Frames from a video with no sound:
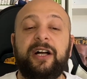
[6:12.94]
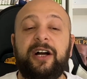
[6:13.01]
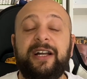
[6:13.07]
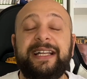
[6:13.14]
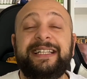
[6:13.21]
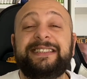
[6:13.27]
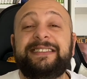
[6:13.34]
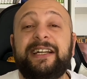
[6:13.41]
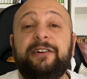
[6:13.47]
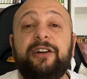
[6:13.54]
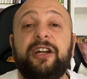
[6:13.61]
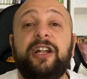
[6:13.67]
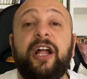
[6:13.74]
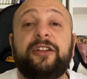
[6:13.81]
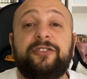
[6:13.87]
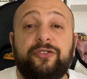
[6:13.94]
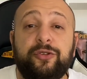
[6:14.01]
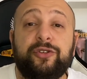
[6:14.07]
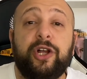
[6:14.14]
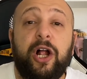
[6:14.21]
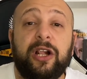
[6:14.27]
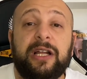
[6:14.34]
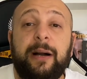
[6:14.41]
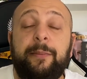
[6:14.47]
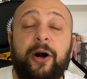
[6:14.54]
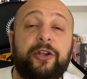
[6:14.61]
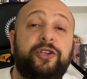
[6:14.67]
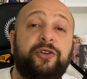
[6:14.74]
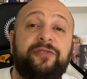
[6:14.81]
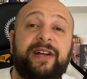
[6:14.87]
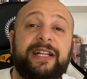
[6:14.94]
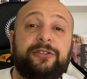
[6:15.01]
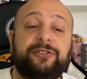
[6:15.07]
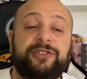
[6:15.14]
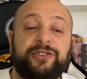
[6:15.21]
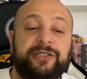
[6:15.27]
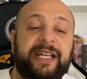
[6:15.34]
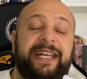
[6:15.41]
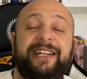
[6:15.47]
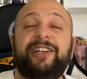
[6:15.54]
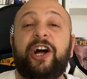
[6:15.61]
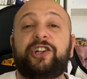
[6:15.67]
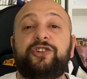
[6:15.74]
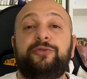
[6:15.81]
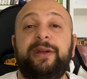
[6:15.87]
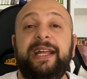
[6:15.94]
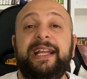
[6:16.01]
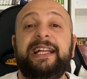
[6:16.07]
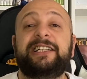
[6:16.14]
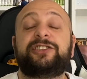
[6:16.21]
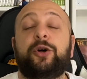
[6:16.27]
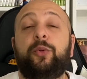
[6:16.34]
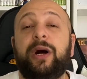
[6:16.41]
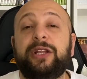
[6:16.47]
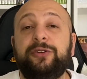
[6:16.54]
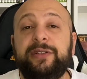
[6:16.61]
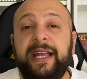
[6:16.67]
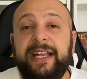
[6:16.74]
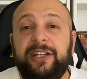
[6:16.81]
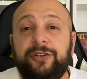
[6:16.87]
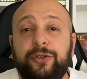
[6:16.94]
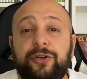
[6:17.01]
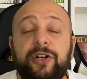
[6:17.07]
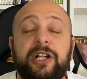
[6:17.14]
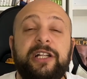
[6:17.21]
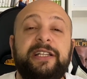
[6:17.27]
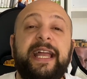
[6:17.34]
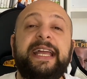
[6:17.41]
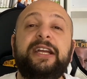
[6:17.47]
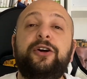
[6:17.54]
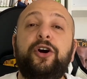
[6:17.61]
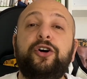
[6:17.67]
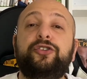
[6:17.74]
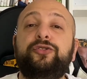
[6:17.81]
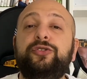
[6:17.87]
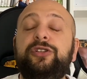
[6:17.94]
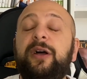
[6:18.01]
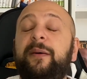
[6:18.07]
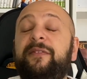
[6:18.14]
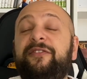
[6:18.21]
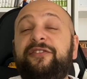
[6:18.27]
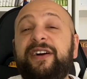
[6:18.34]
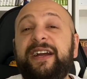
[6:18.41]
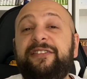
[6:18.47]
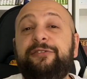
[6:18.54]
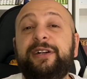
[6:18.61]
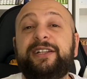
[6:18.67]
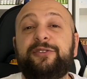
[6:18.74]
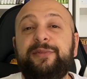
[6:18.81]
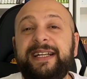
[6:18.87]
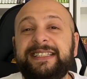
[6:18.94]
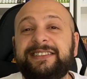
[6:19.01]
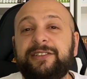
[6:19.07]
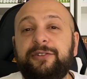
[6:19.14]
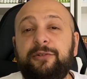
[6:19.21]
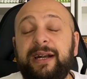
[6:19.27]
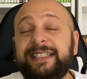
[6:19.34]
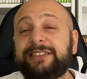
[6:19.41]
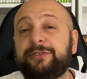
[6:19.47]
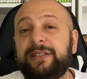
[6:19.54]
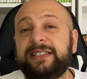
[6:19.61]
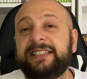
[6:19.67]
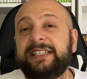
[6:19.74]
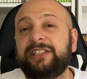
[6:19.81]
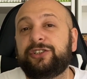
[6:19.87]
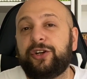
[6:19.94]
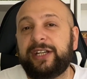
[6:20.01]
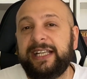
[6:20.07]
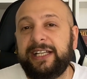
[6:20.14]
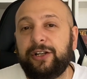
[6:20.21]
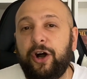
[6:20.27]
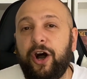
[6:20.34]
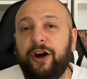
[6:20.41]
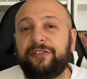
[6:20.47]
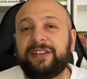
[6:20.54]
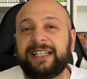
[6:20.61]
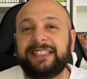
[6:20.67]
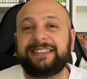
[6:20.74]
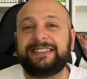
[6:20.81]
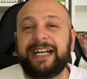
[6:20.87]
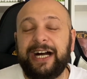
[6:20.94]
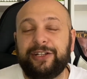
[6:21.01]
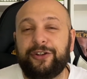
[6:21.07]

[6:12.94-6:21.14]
is there a lot to talk about Juventus today? Not really. So what do? They go to the favorite restaurant in Torino of Cristiano